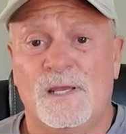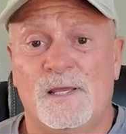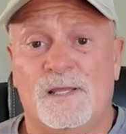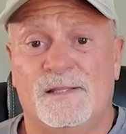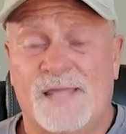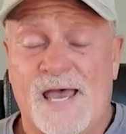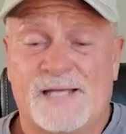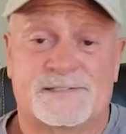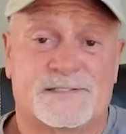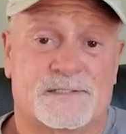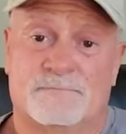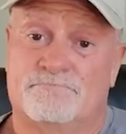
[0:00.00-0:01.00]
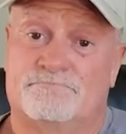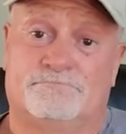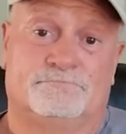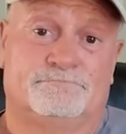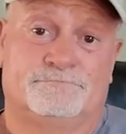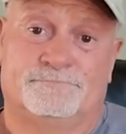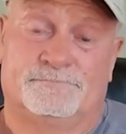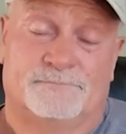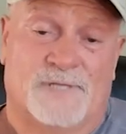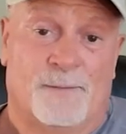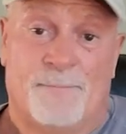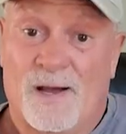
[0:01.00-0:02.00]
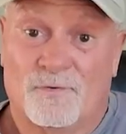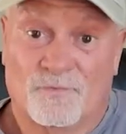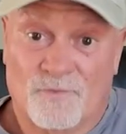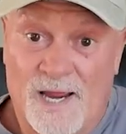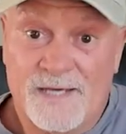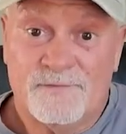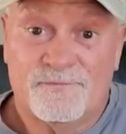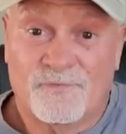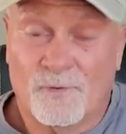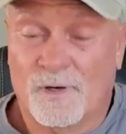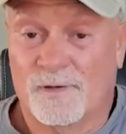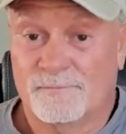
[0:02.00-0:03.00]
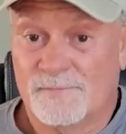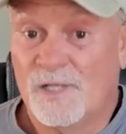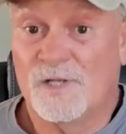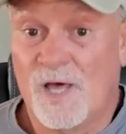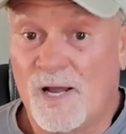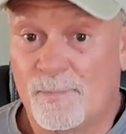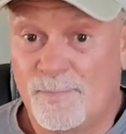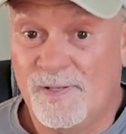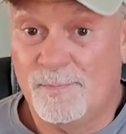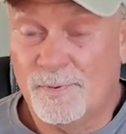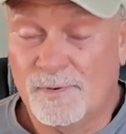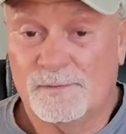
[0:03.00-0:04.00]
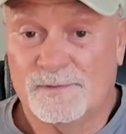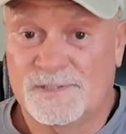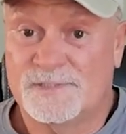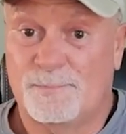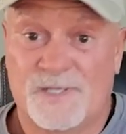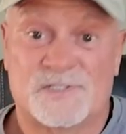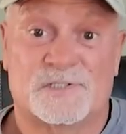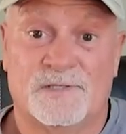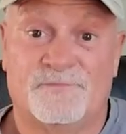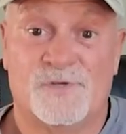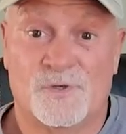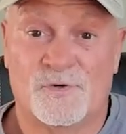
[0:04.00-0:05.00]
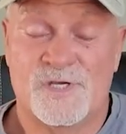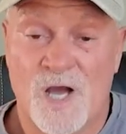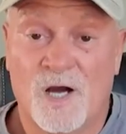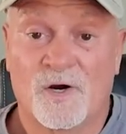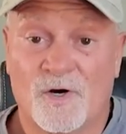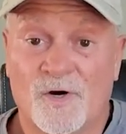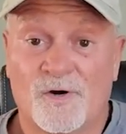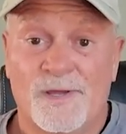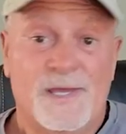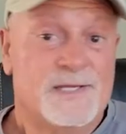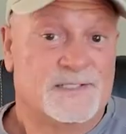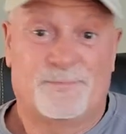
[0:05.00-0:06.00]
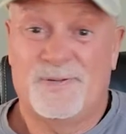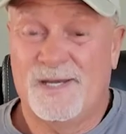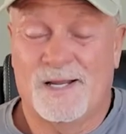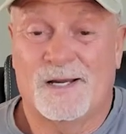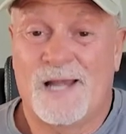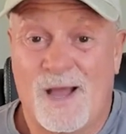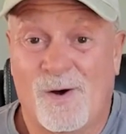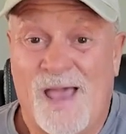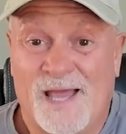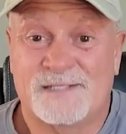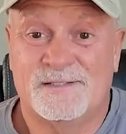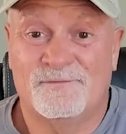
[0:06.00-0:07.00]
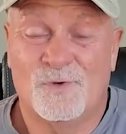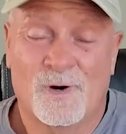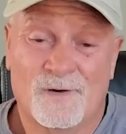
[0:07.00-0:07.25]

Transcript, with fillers: That's about right for a lot of people, especially if you're younger, depending on how active you are.